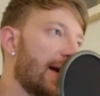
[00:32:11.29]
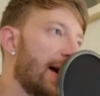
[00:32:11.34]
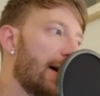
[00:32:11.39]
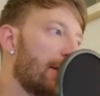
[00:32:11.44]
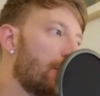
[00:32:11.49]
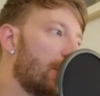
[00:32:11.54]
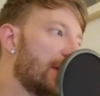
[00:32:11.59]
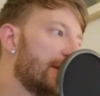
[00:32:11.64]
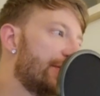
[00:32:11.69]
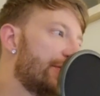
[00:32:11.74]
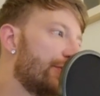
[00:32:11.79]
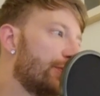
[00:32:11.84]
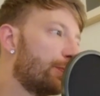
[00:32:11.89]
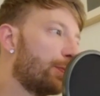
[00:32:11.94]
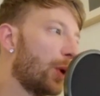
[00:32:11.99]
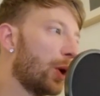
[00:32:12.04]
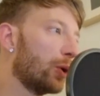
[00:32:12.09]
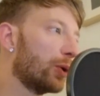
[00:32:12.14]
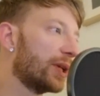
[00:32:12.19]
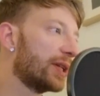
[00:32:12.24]
I went to
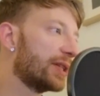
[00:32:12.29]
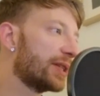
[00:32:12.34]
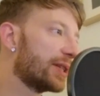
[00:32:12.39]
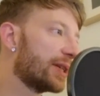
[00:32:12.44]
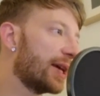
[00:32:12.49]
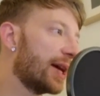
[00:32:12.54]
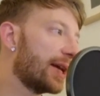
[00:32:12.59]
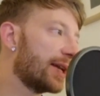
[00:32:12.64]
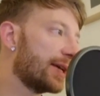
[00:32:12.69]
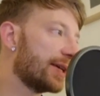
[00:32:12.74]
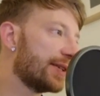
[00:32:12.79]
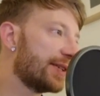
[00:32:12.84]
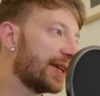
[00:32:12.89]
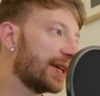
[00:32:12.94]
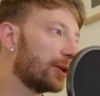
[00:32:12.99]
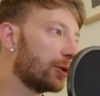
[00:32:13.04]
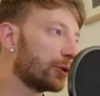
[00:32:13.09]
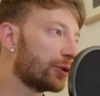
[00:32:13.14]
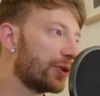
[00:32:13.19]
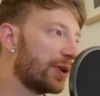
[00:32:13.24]
Poland, had a
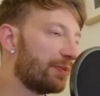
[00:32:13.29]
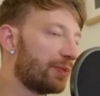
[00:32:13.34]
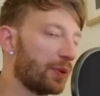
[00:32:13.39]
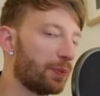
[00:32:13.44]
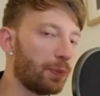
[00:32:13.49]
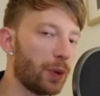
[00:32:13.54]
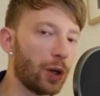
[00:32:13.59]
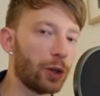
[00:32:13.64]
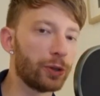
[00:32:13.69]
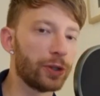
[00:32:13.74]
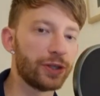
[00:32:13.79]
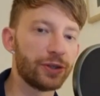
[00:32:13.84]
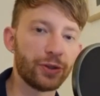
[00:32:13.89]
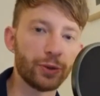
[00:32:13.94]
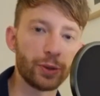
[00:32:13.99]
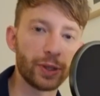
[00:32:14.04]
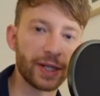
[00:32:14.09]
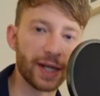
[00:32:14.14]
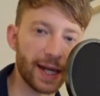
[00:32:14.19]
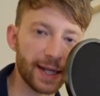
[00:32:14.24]
single trip to Poland, to
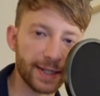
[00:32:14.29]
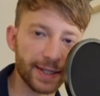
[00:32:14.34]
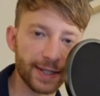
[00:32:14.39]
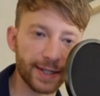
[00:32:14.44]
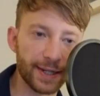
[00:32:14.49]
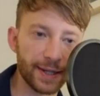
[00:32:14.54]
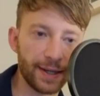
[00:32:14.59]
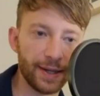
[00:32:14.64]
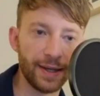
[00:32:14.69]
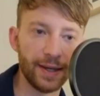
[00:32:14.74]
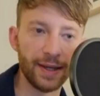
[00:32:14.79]
Gdansk,